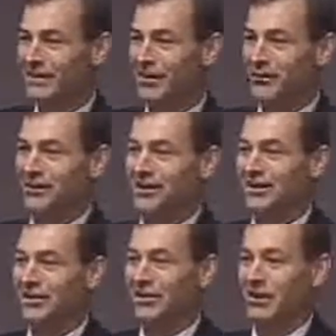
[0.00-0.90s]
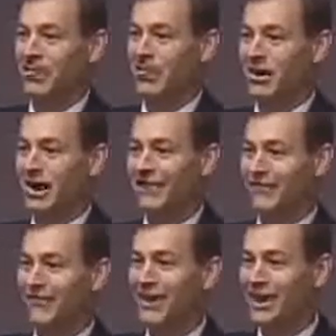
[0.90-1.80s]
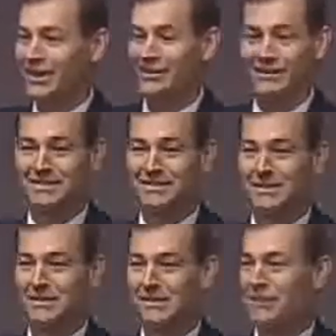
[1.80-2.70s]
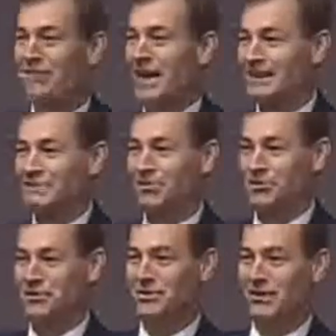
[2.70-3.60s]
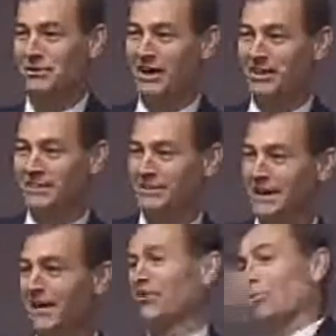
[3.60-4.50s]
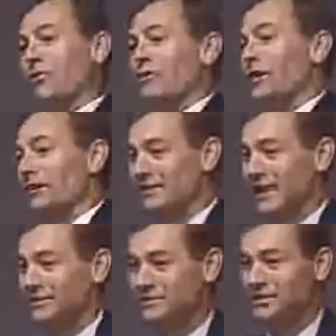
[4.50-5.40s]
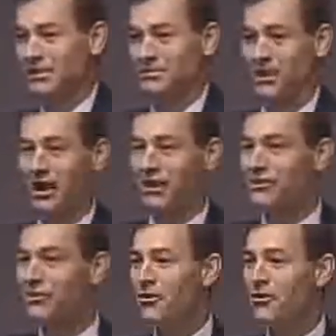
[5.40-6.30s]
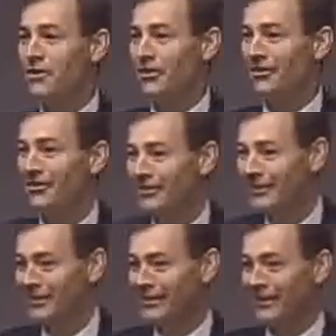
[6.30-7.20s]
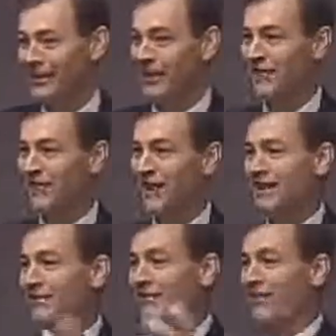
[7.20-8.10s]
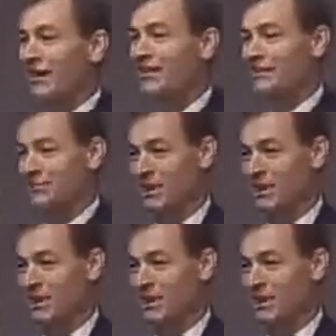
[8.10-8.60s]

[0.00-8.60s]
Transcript: over here, and what I find is the vast majority of patients that get thrown onto that ship are normal. And if I could find those